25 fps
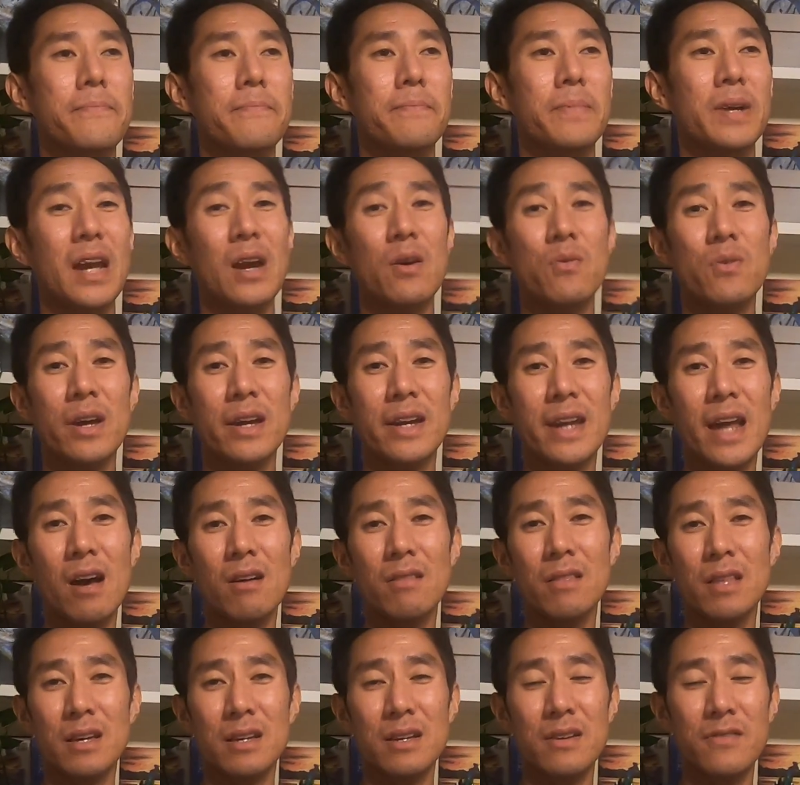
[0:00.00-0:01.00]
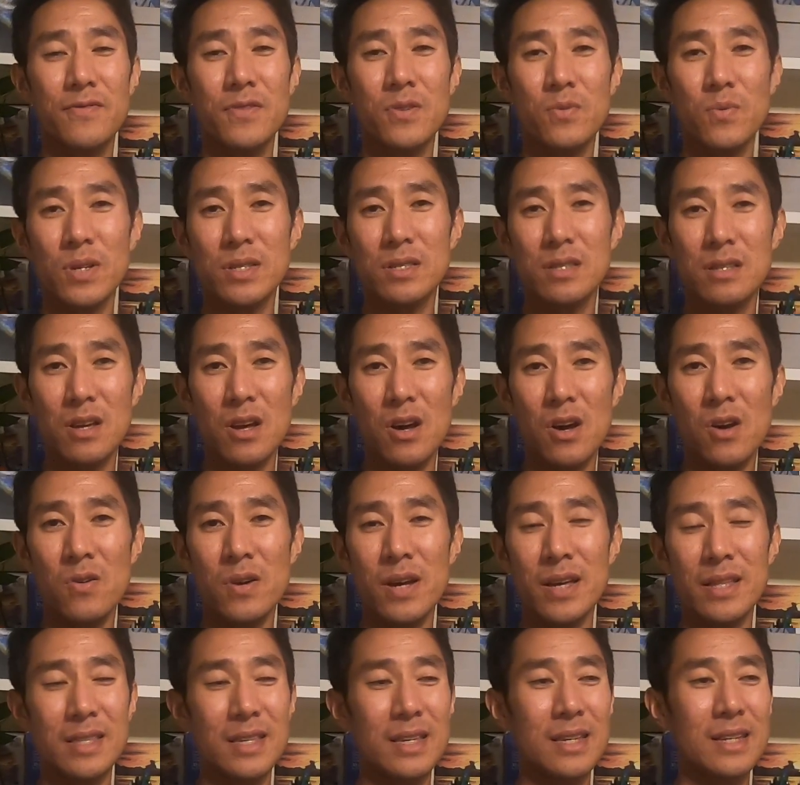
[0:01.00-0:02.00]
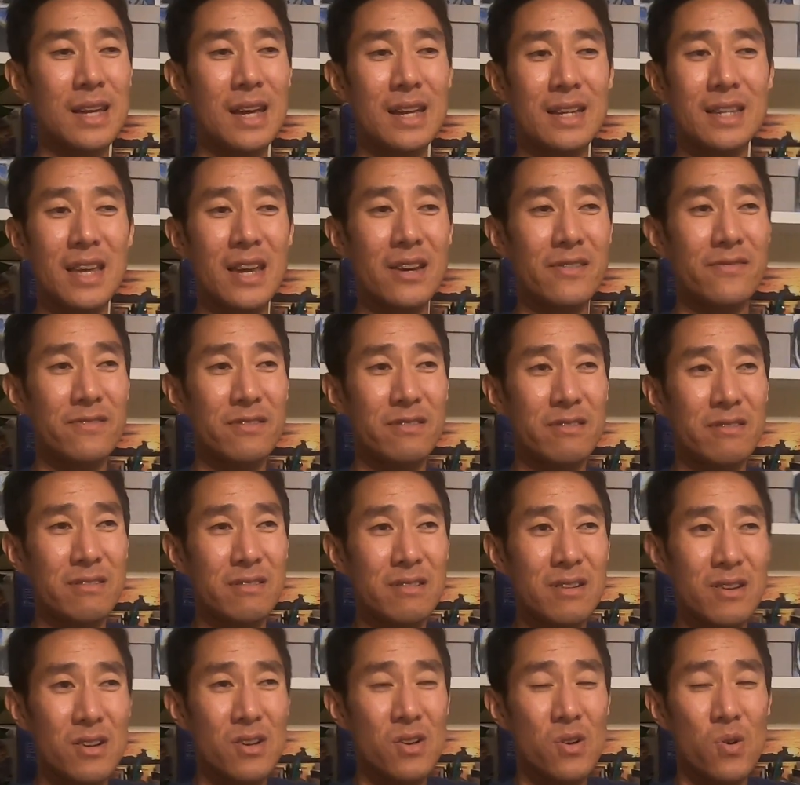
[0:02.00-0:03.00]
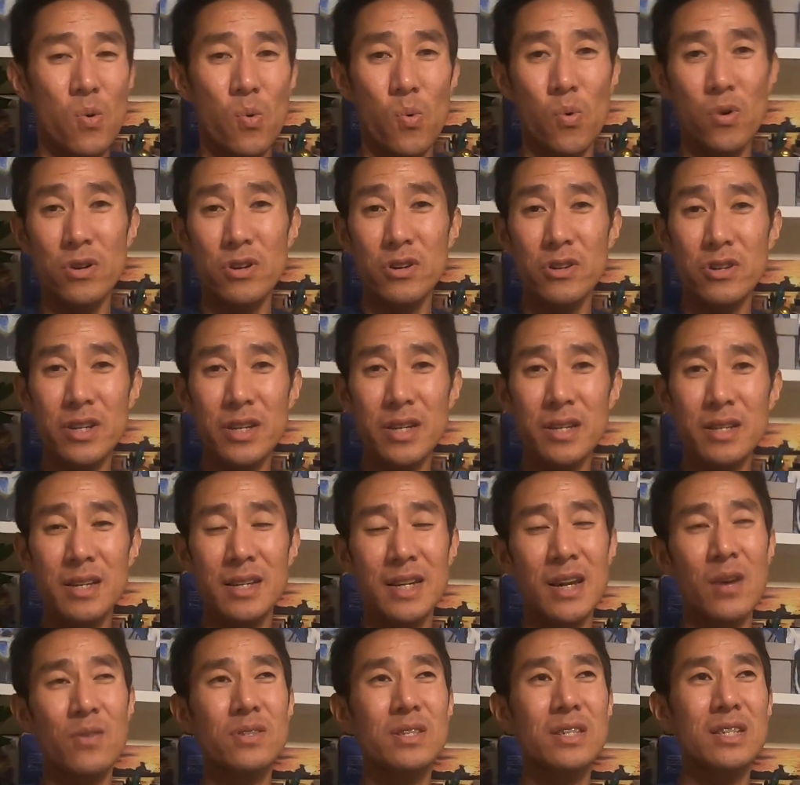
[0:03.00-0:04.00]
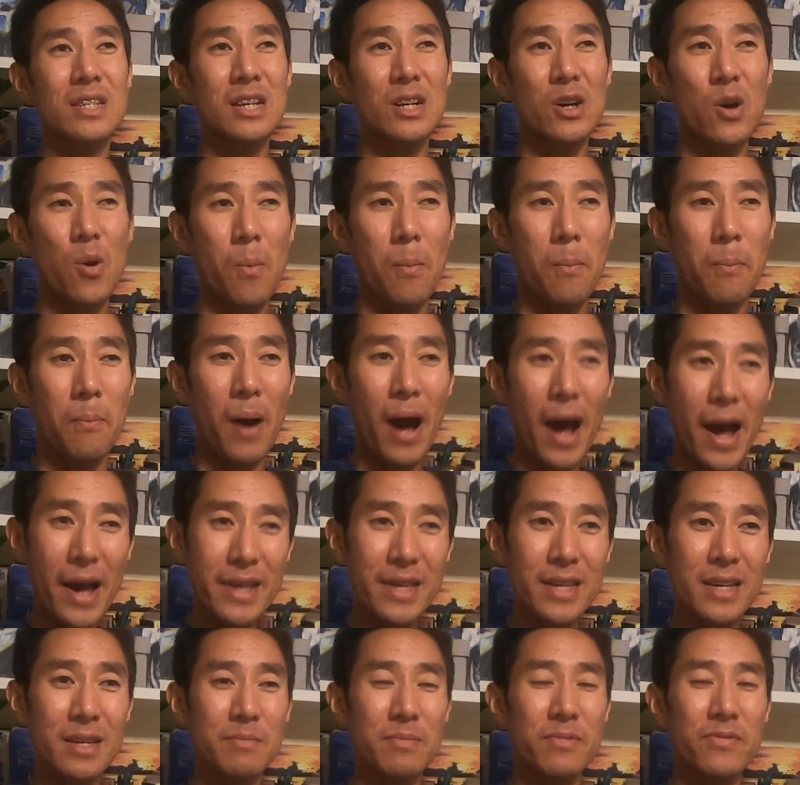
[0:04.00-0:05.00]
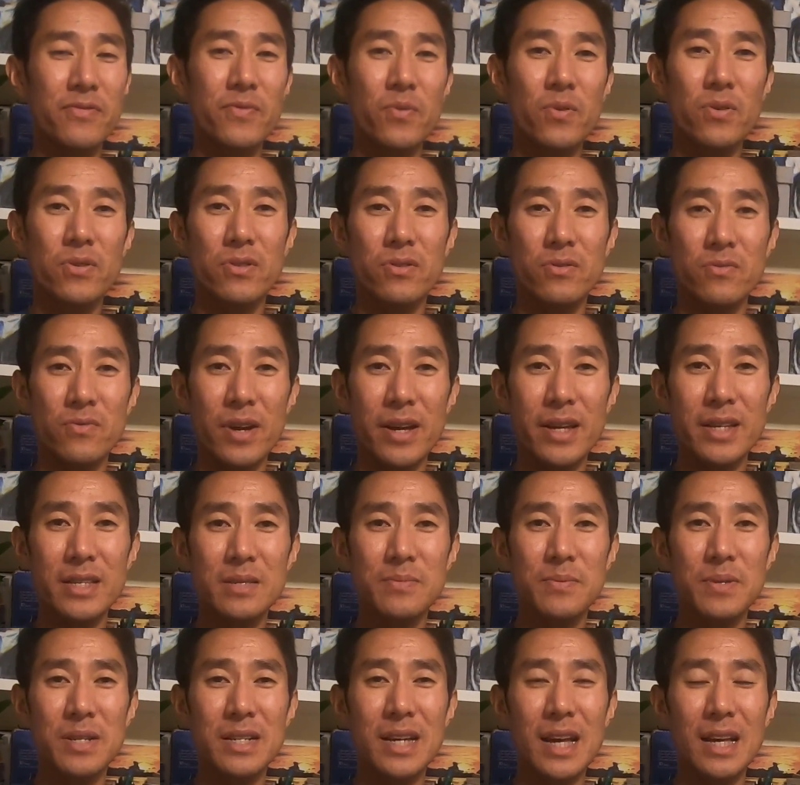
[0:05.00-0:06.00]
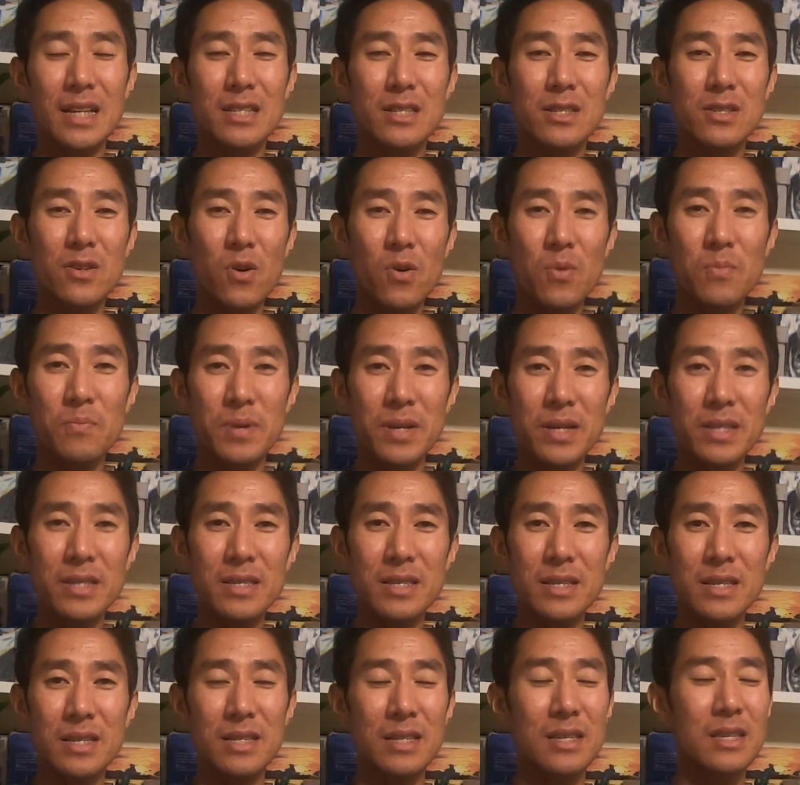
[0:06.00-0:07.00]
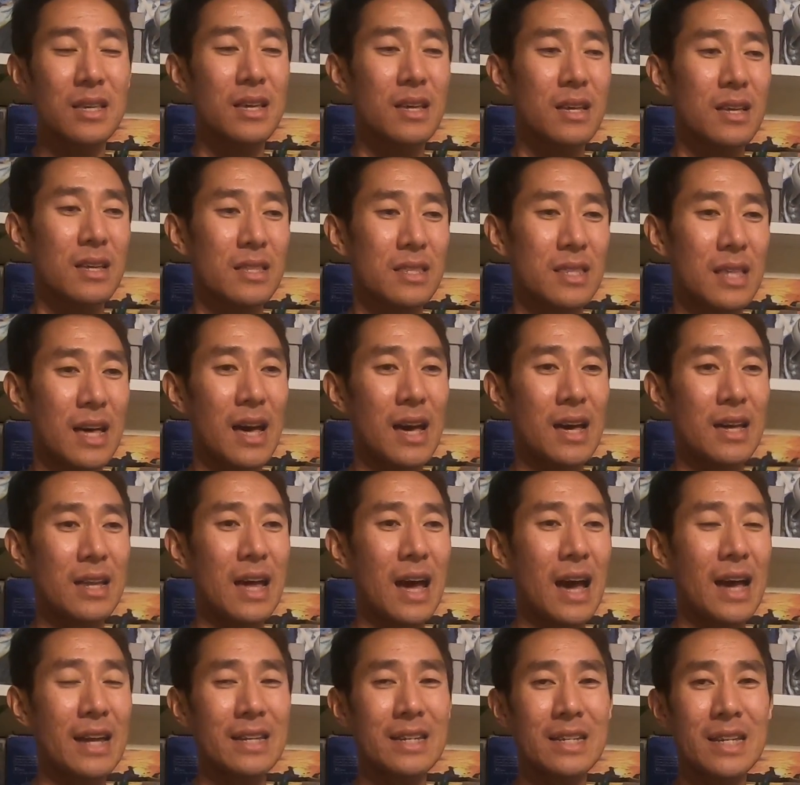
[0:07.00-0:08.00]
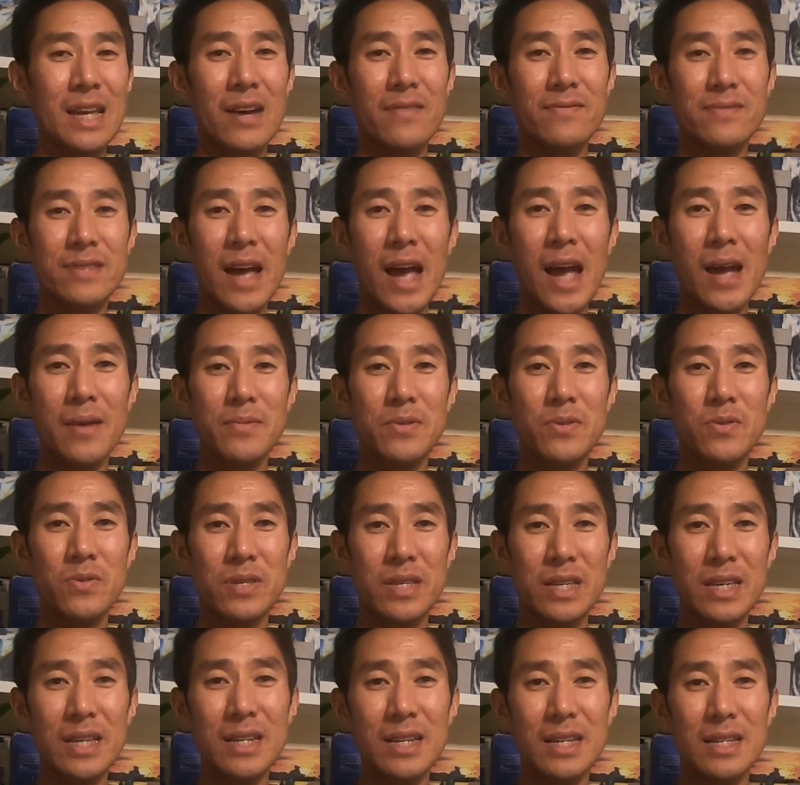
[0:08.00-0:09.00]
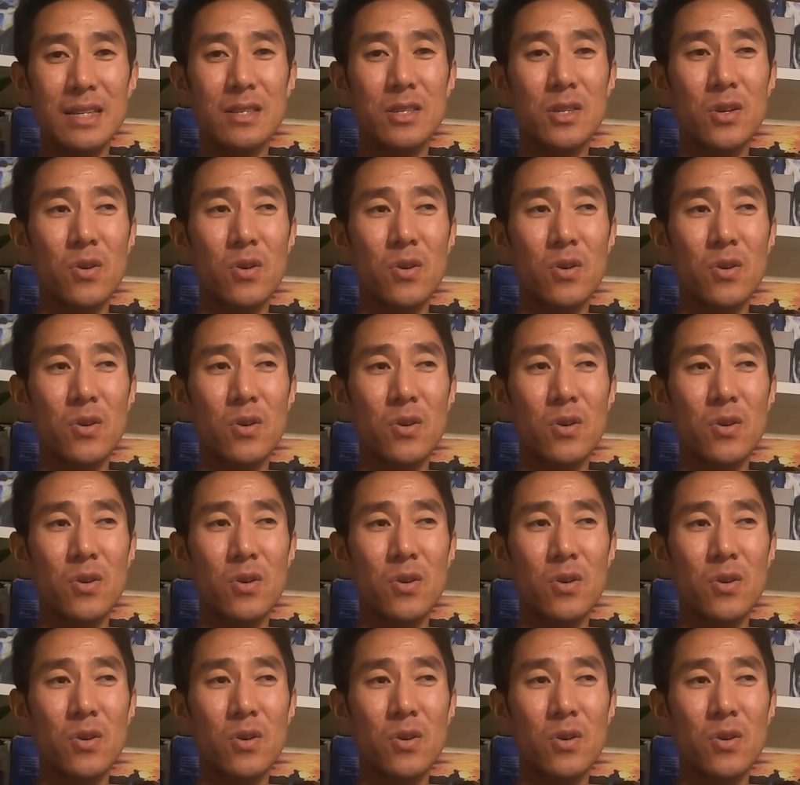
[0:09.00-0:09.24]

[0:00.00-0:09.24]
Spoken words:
but I ran out like a few weeks ago, and then I never ordered it, and I was gonna go buy it before the race, but it got so busy that I didn't have time to get it.